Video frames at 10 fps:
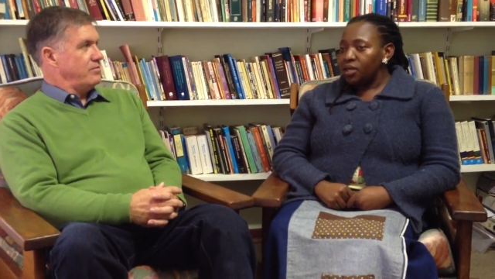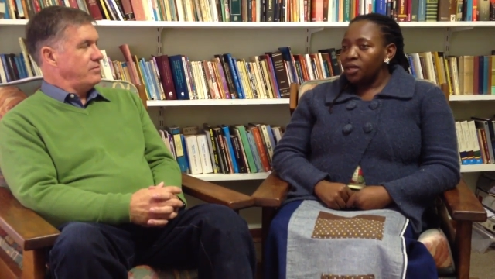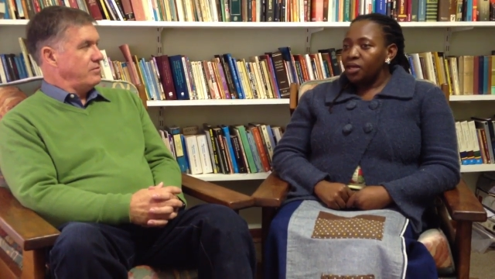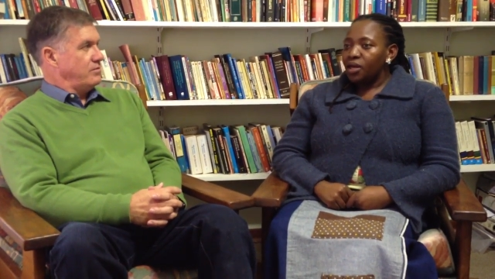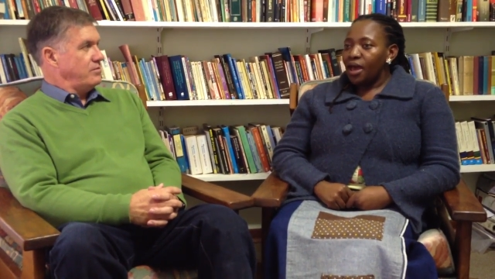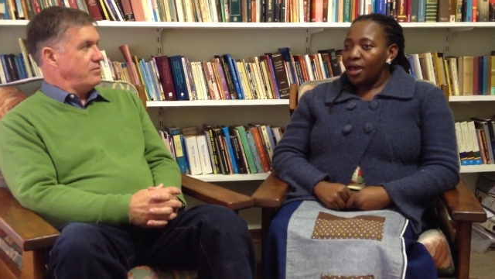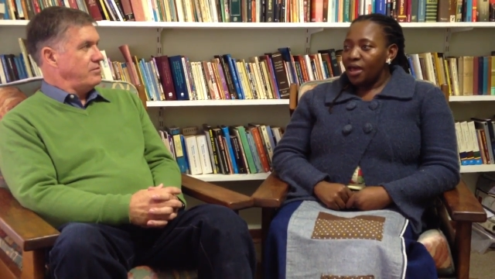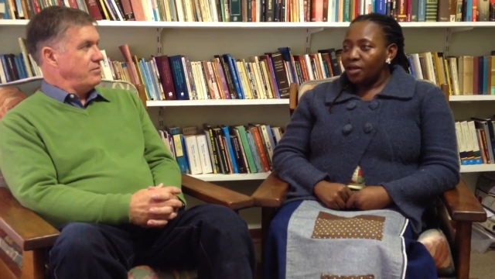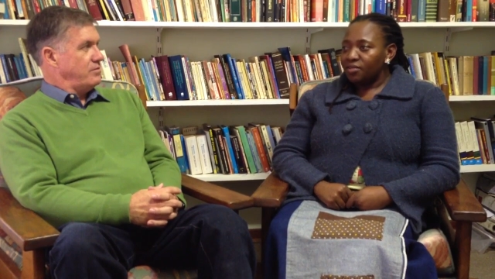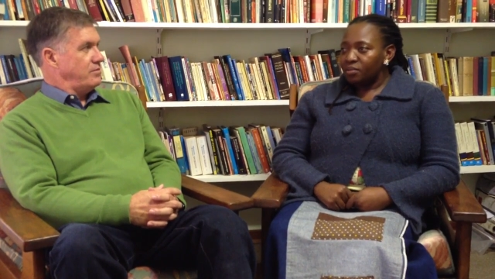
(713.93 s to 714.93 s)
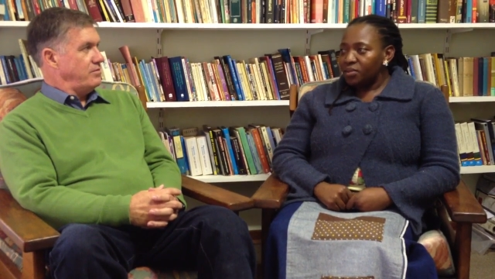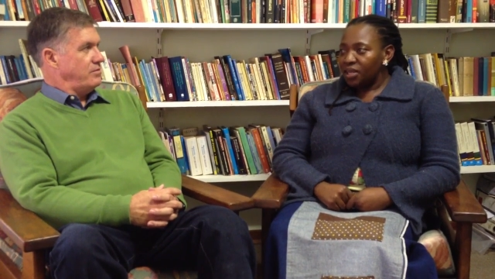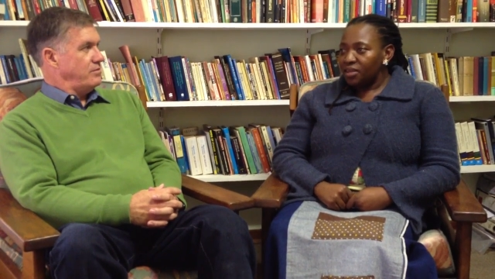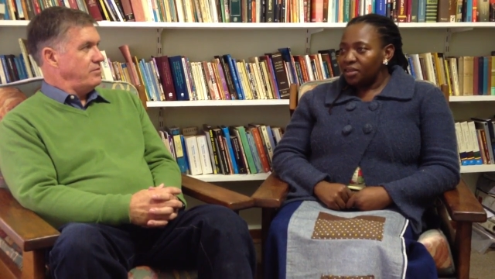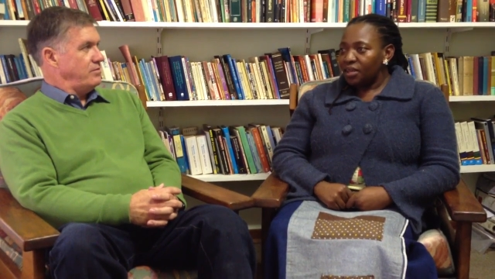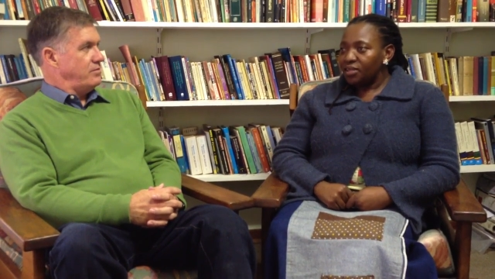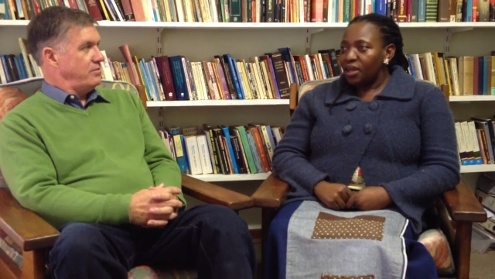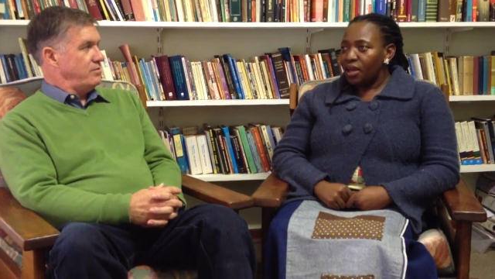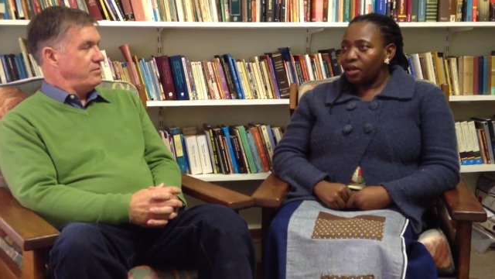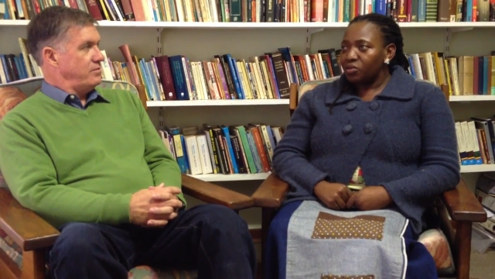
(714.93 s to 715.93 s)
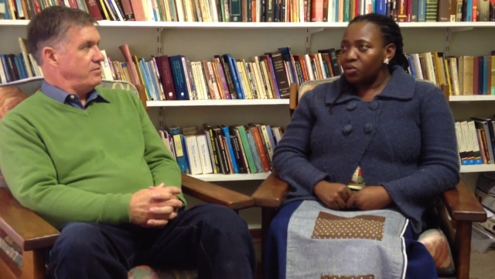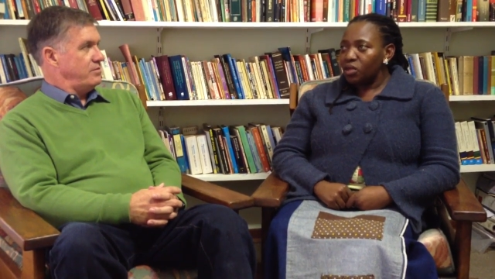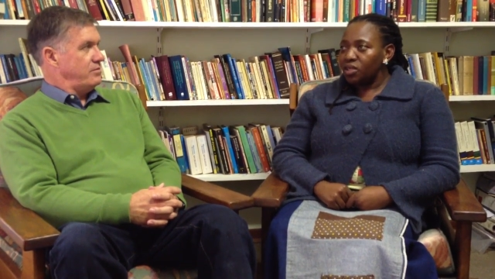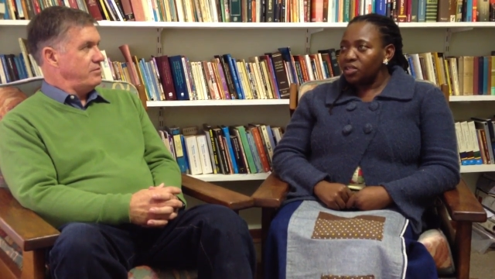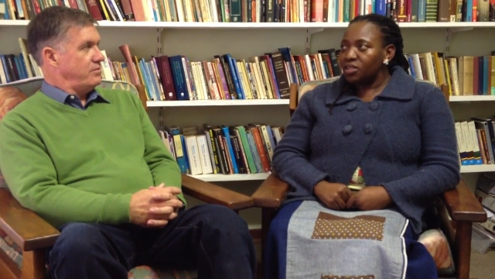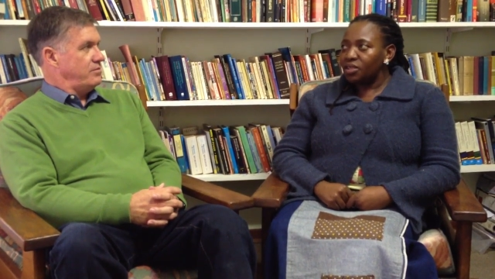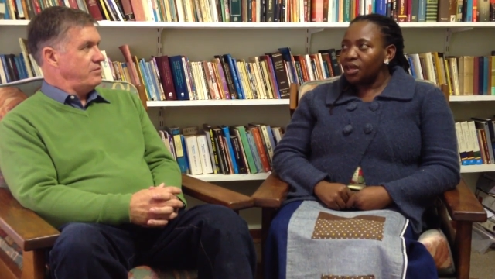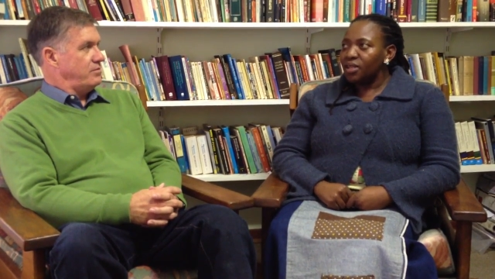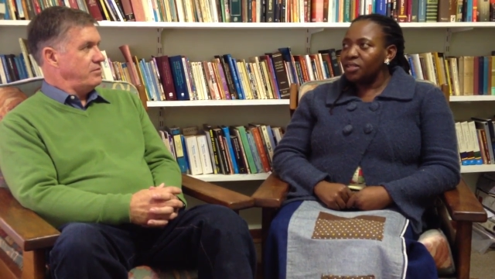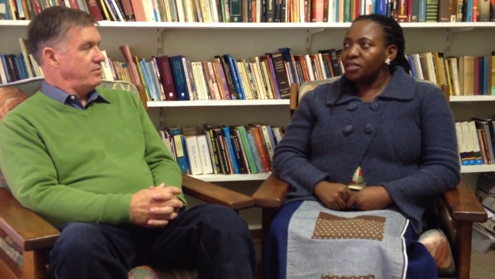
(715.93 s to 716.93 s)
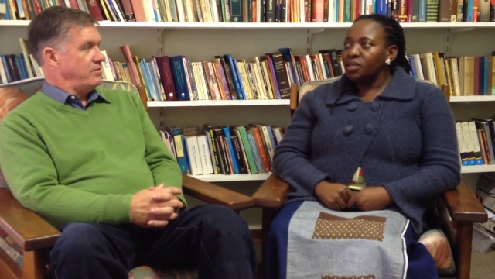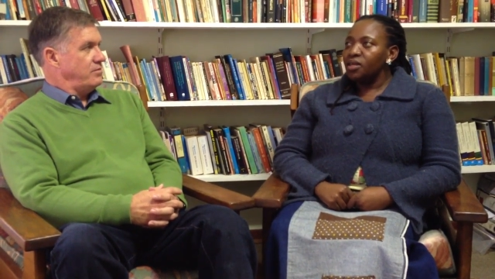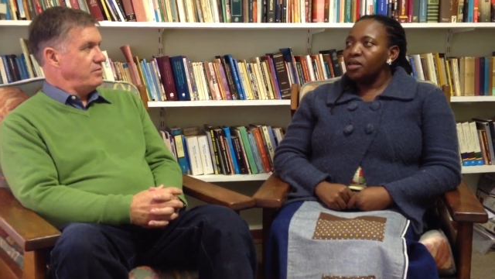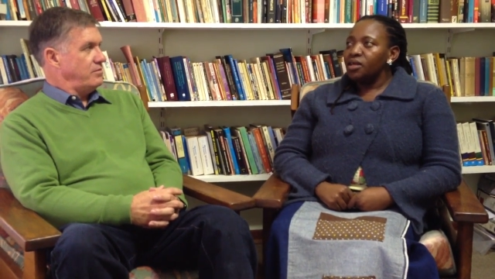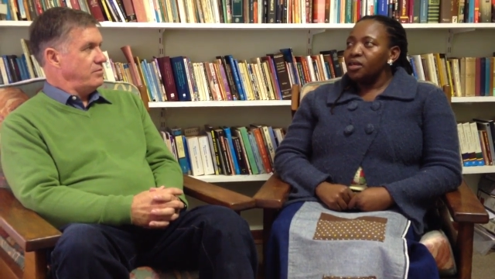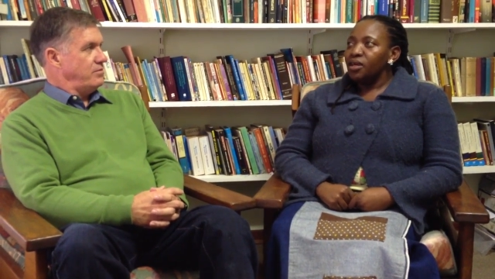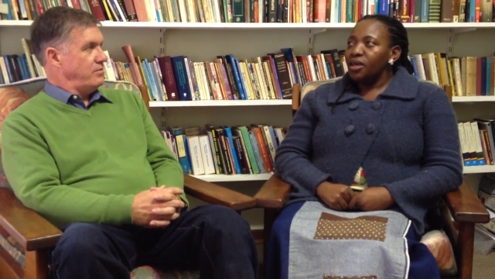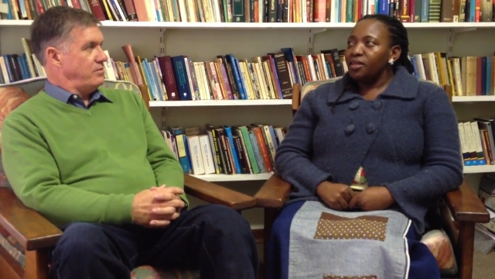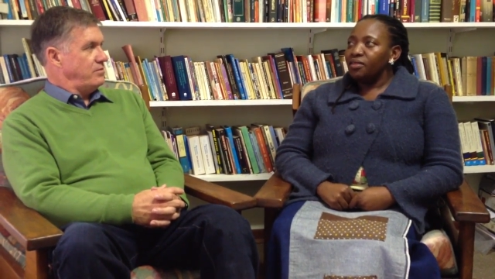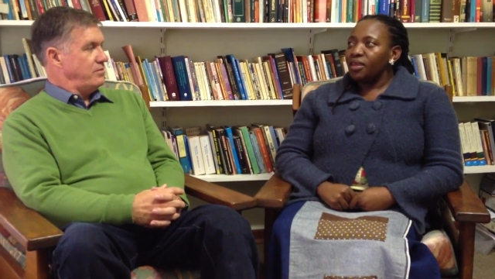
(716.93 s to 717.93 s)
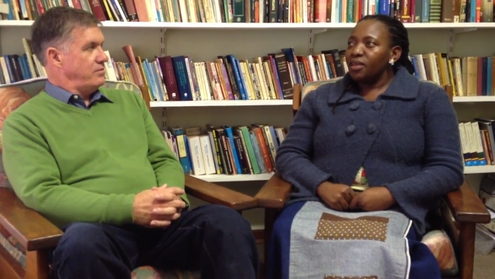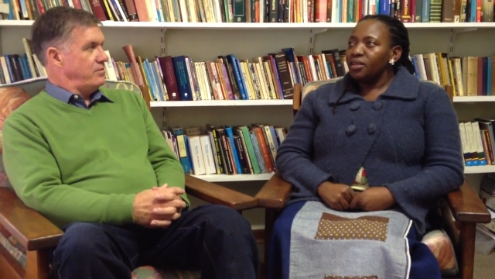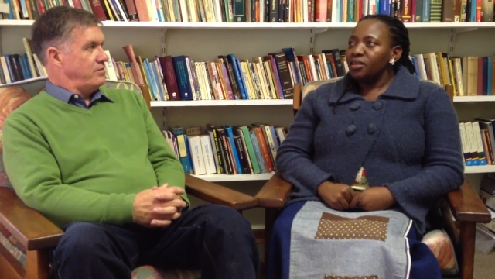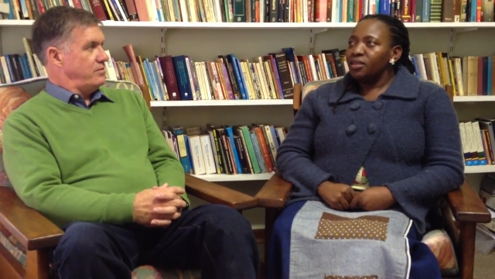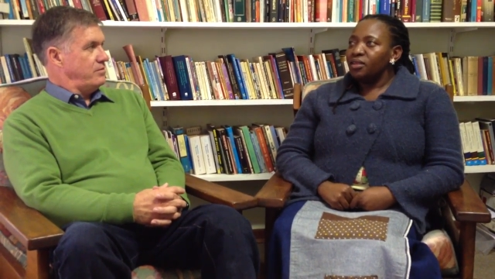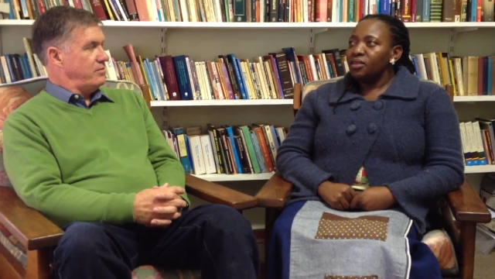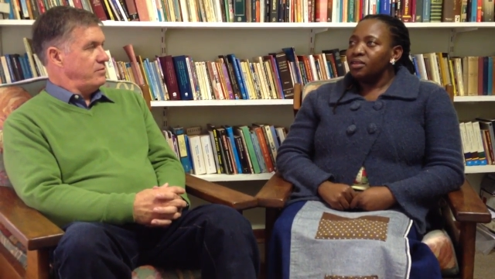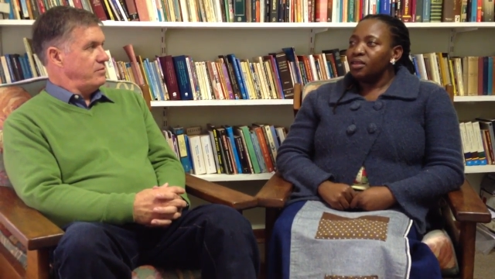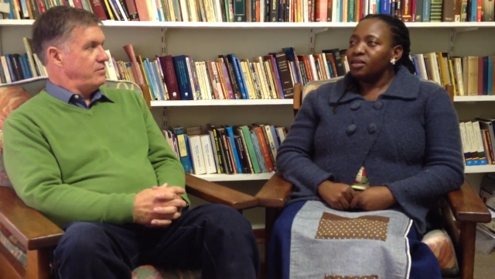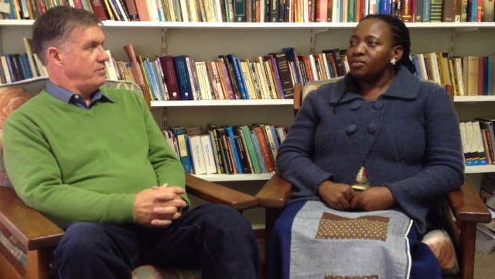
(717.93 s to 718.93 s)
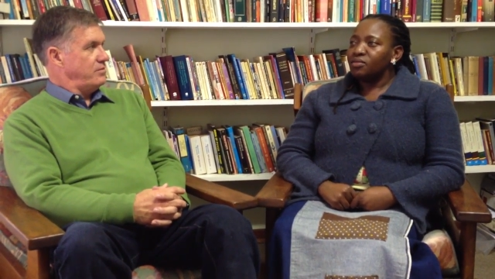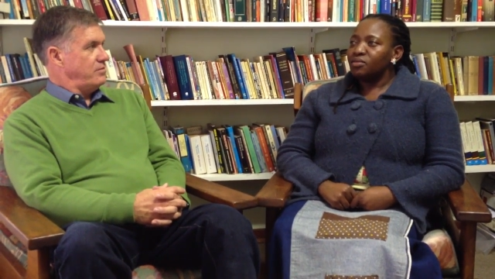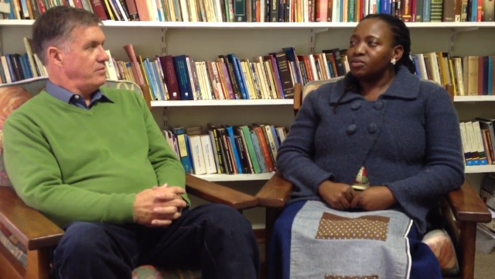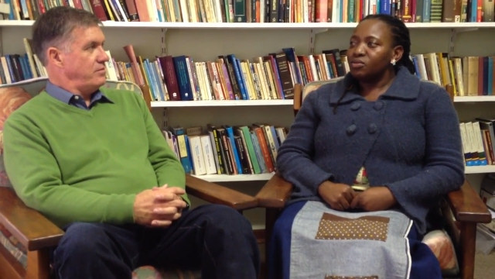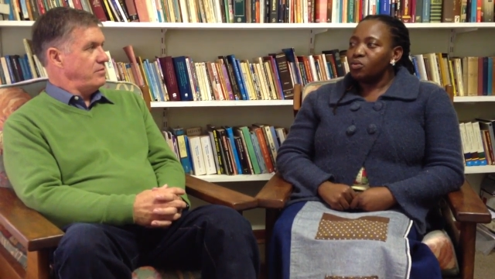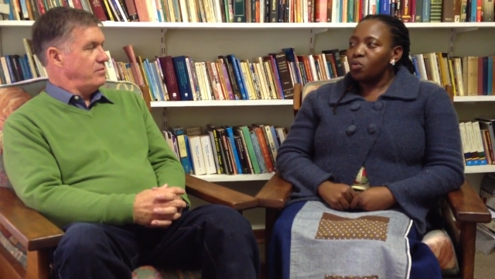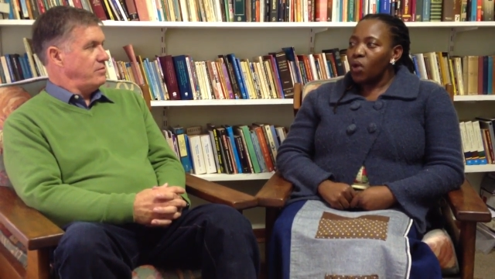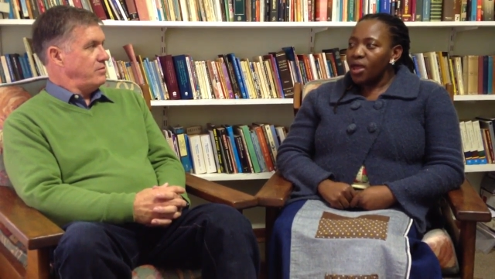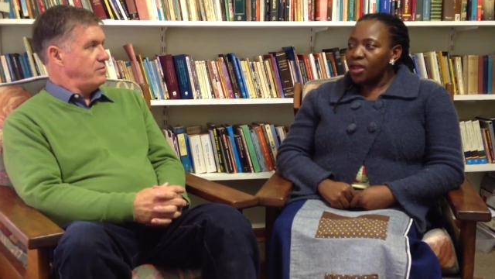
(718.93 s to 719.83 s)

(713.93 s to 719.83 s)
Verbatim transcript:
Speaker 1: I accepted that. I acknowledged that, and then that's when